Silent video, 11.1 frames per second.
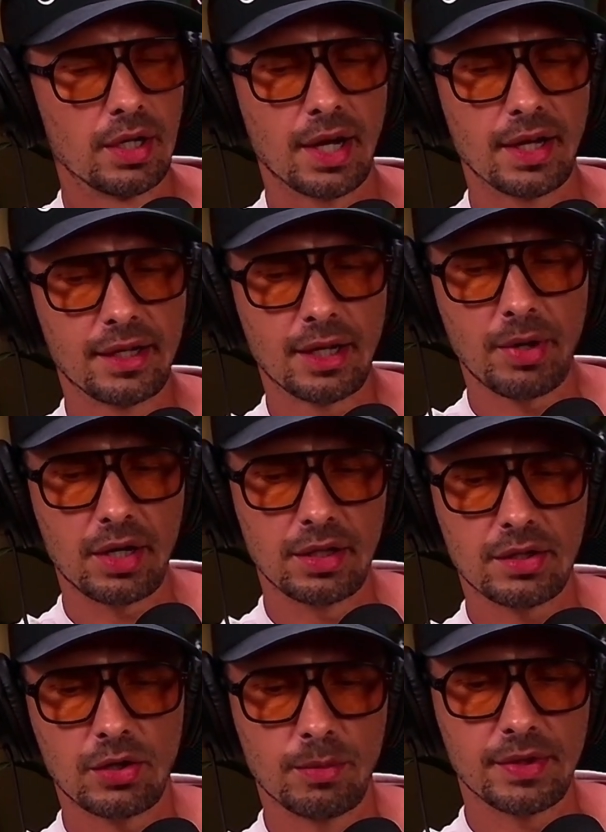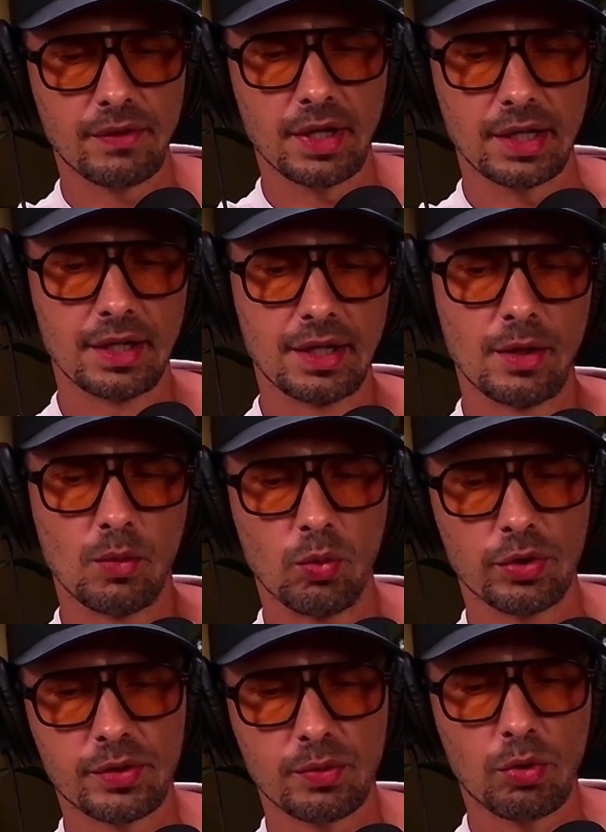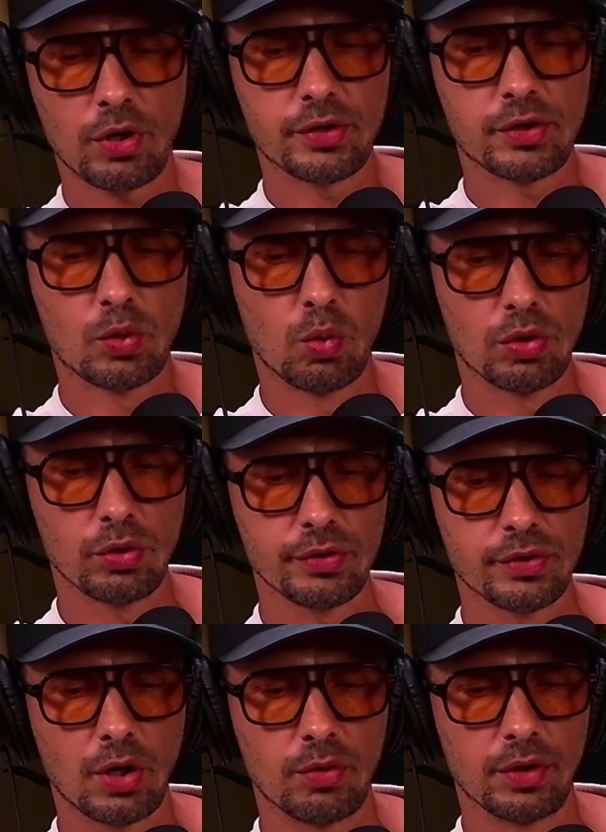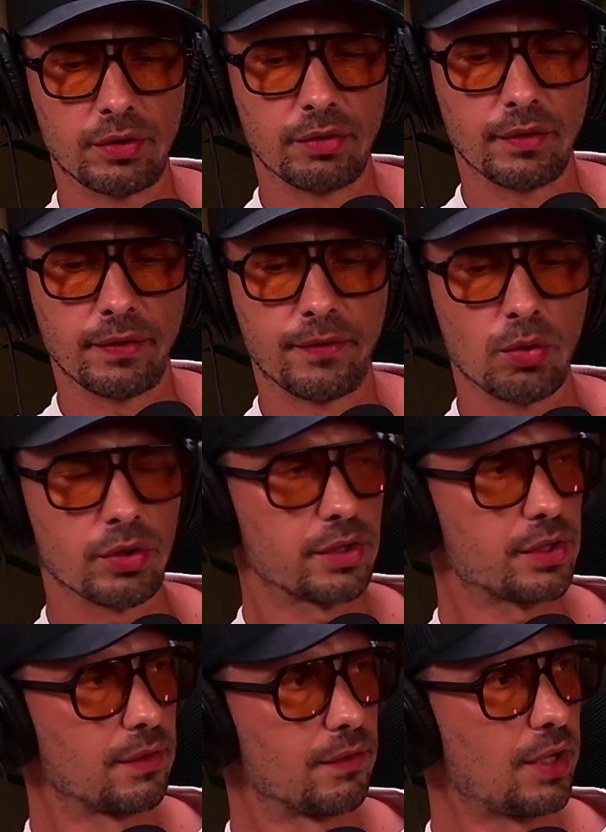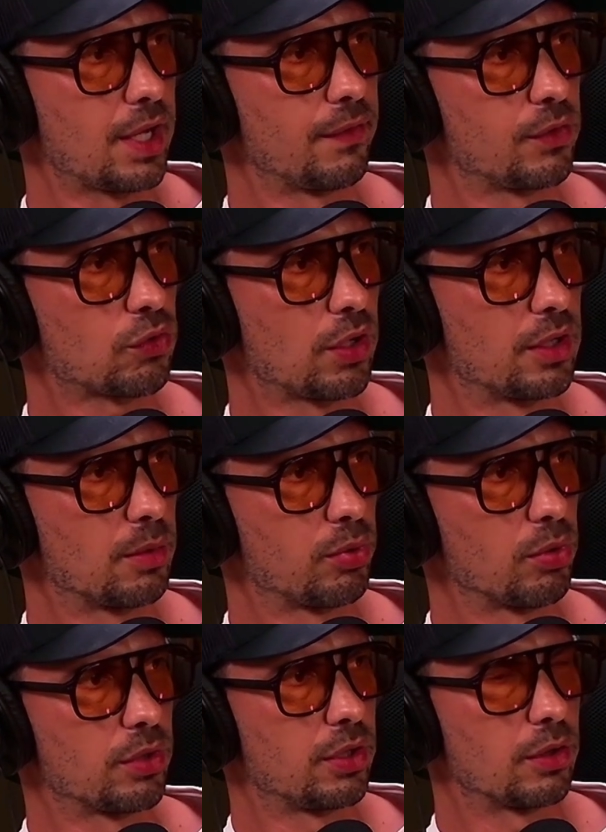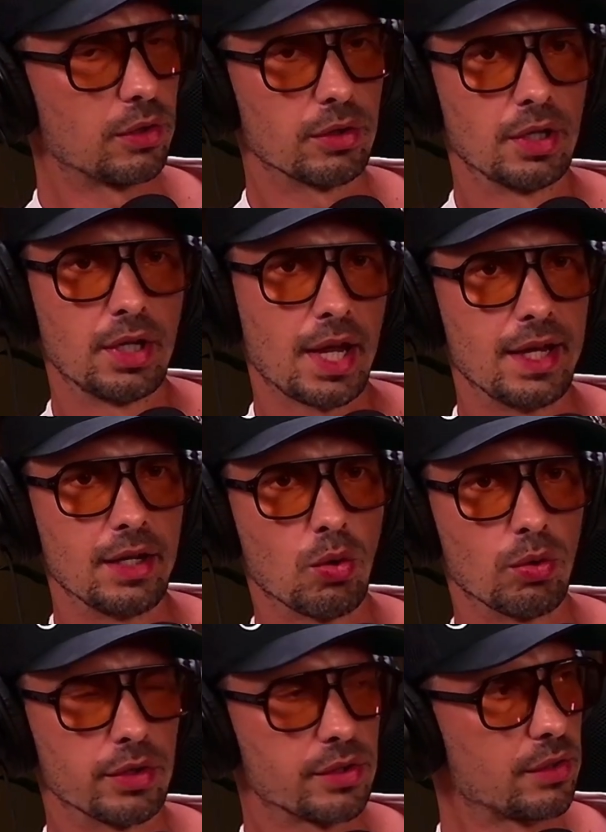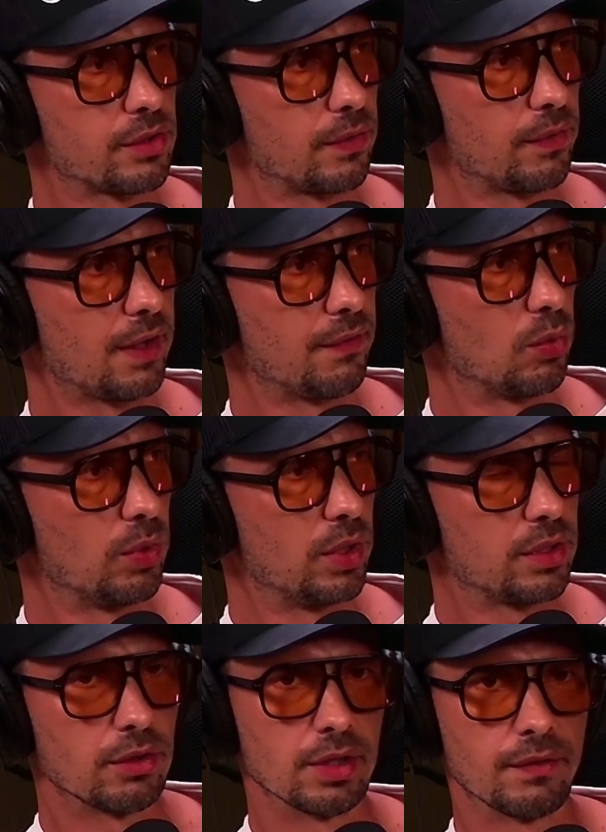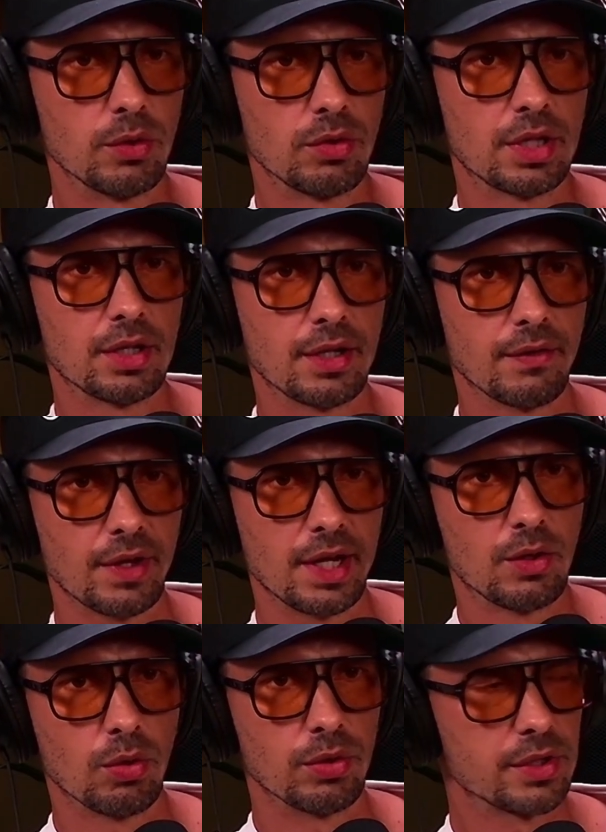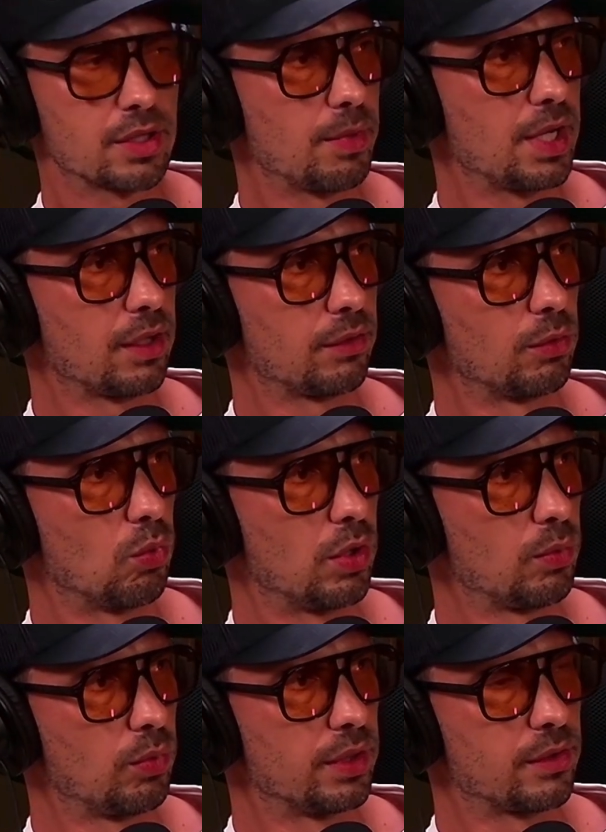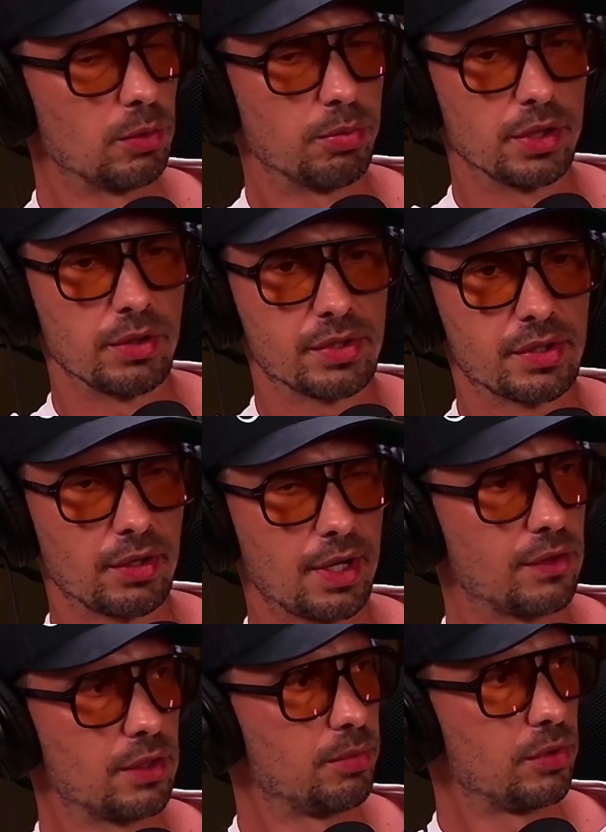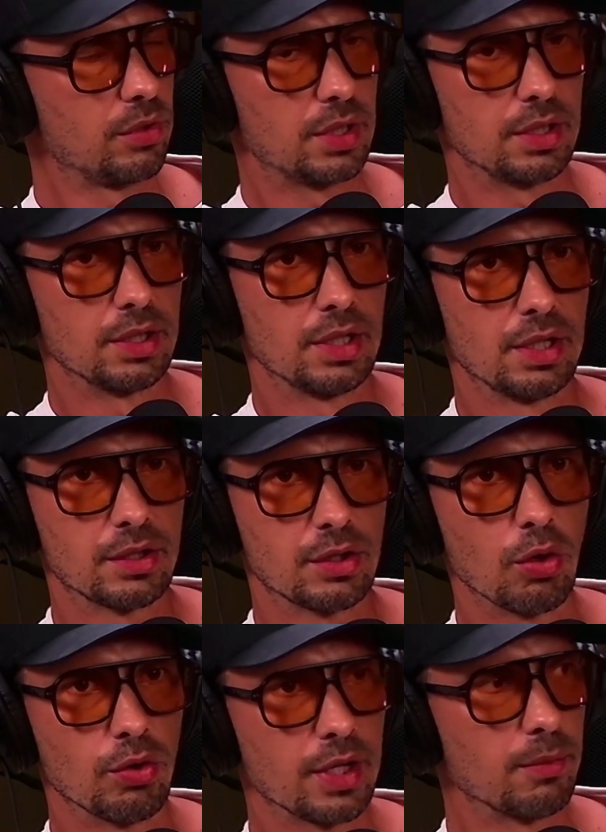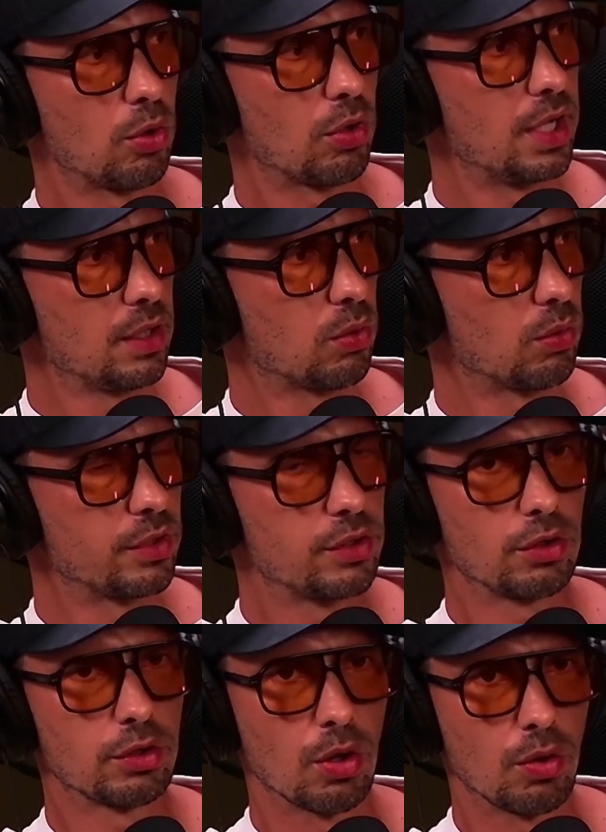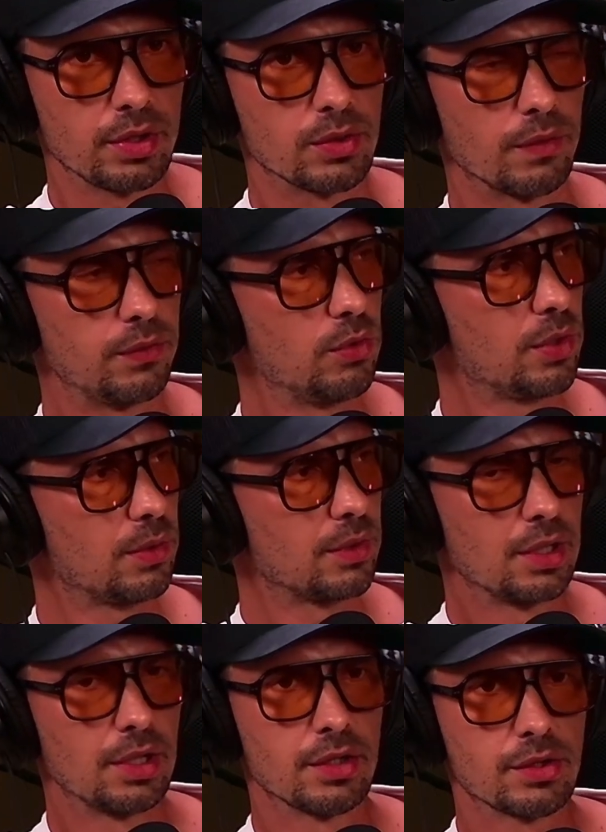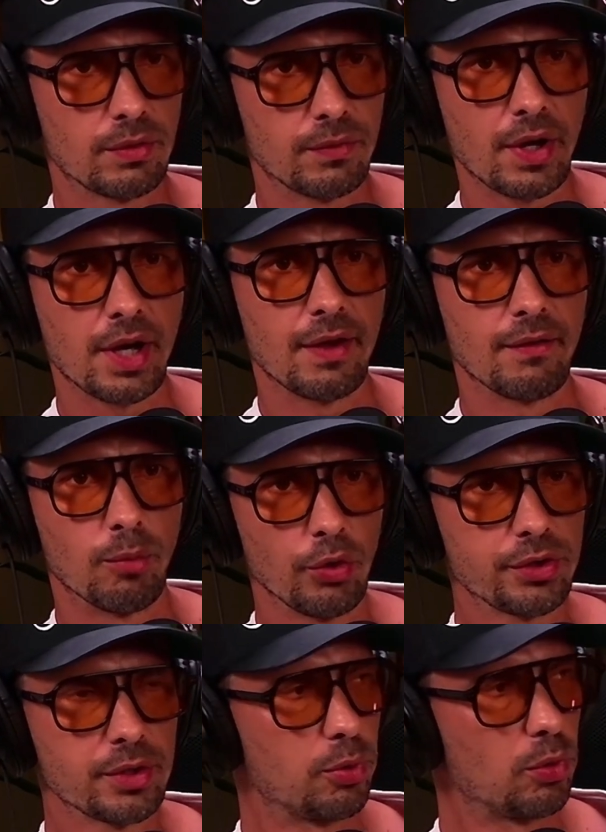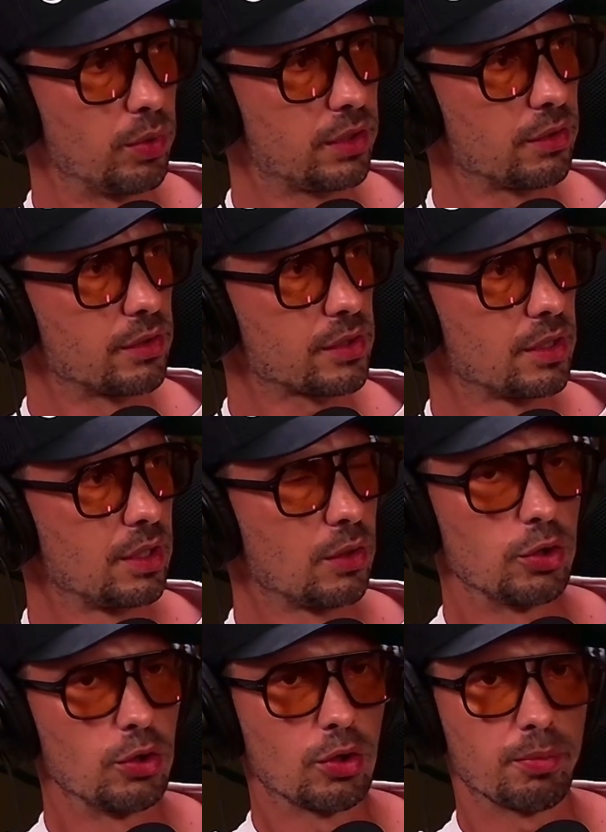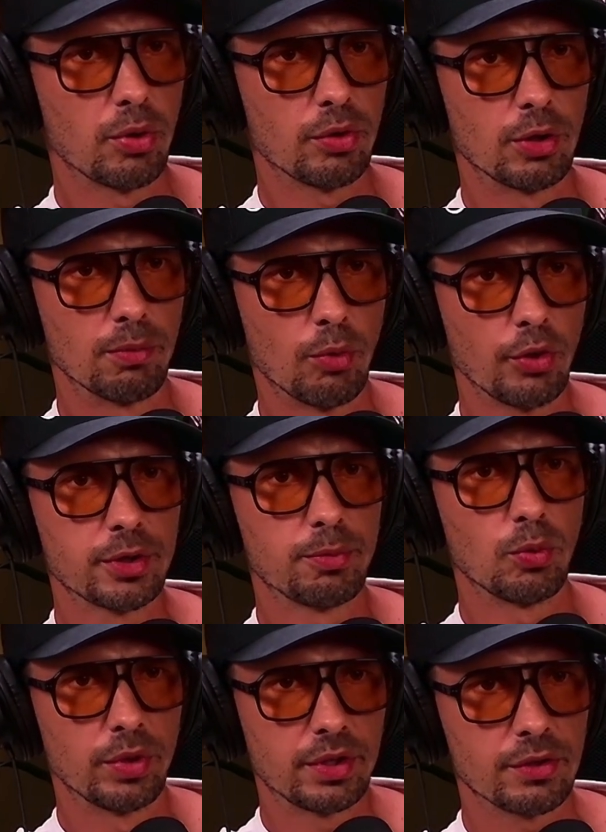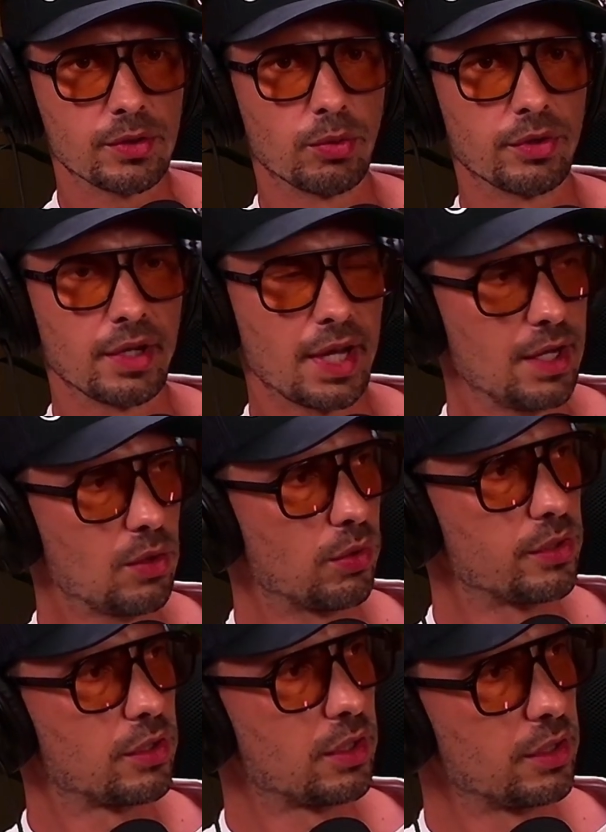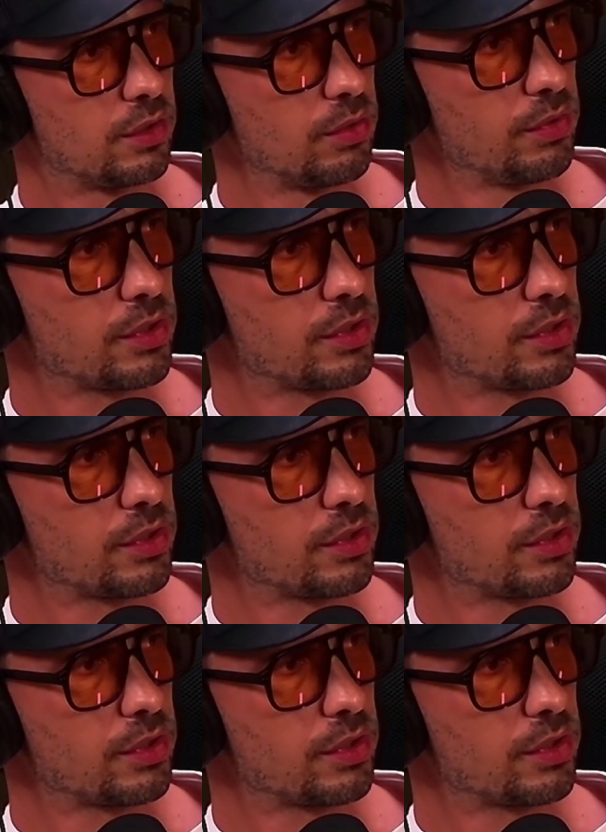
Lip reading: I think about it in terms of like, we're all squirrels going through the forest of life trying to procure acorns to survive the winter. And if you can get enough acorns to make it through one winter, but you still have the ability to go get more acorns, you're going to. If you can survive multiple winters, or you can procure multiple winters worth of acorns, you're going to do